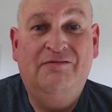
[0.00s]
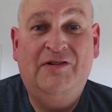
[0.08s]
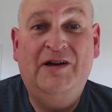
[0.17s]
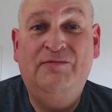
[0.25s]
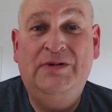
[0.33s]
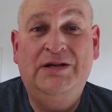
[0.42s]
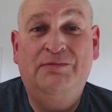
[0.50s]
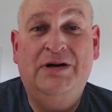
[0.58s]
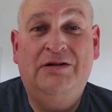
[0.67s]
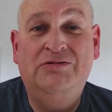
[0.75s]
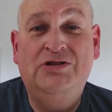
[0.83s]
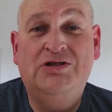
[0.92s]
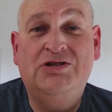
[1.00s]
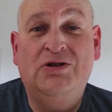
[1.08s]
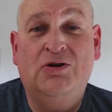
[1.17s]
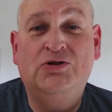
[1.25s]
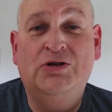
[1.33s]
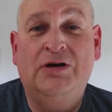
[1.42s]
£5 million just
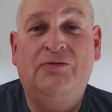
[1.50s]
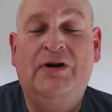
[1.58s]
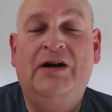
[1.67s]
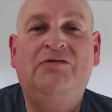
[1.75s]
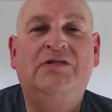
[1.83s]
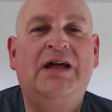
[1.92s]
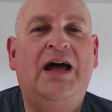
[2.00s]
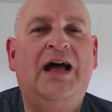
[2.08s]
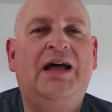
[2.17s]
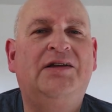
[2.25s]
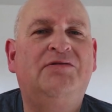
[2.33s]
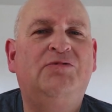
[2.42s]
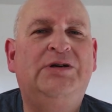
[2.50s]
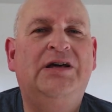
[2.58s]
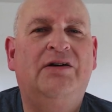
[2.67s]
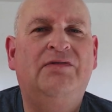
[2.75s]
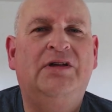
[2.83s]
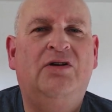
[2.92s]
sloshing around, and we
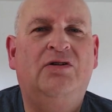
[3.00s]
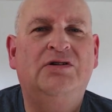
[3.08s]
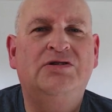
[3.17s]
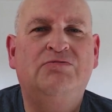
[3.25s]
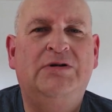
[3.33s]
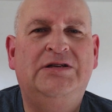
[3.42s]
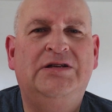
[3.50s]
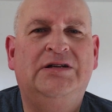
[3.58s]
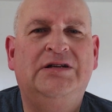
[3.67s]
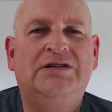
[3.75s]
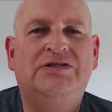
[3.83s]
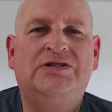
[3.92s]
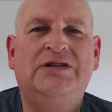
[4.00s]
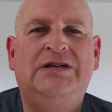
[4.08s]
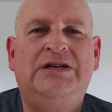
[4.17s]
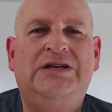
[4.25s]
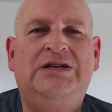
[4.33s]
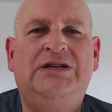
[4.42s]
have the longest waiting list
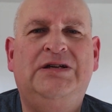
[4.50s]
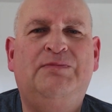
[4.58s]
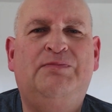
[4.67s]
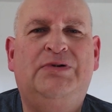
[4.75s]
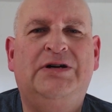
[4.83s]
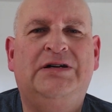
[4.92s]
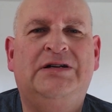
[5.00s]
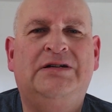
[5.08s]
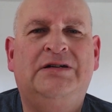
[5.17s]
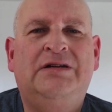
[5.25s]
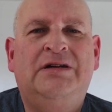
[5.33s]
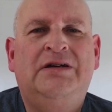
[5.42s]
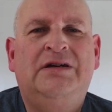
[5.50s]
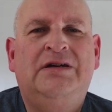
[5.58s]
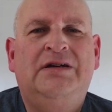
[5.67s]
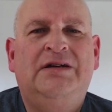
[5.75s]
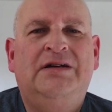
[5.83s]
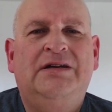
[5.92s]
in Britain.
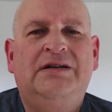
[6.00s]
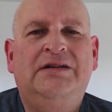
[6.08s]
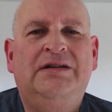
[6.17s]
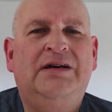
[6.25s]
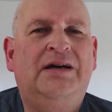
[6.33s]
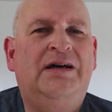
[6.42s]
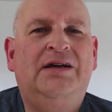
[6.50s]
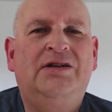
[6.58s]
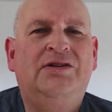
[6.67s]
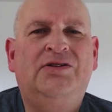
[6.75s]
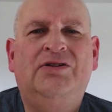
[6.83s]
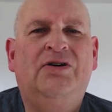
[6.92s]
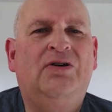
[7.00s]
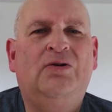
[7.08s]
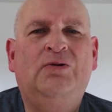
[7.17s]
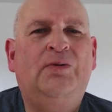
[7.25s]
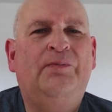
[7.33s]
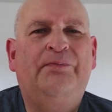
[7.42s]
Yeah,
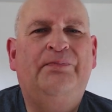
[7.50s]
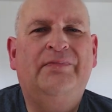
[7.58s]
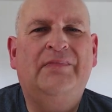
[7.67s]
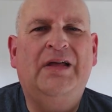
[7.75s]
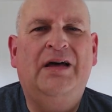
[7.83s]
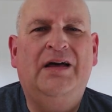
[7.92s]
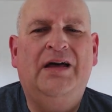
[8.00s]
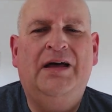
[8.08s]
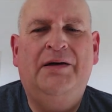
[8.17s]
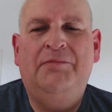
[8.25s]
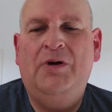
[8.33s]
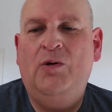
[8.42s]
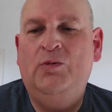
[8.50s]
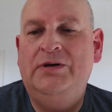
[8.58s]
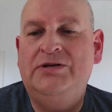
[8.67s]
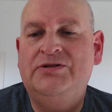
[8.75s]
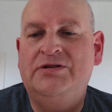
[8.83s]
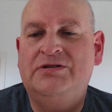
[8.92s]
no.
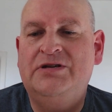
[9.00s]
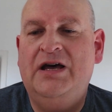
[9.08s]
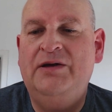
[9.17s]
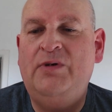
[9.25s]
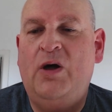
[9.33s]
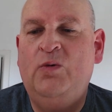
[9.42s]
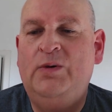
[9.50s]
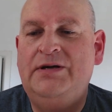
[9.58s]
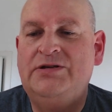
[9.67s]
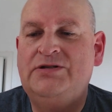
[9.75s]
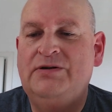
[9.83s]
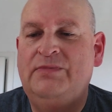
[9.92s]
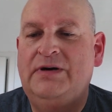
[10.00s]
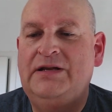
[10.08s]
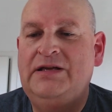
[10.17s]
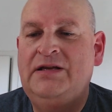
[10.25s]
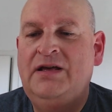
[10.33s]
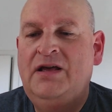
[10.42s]
Waste of time, waste of
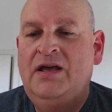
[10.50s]
money.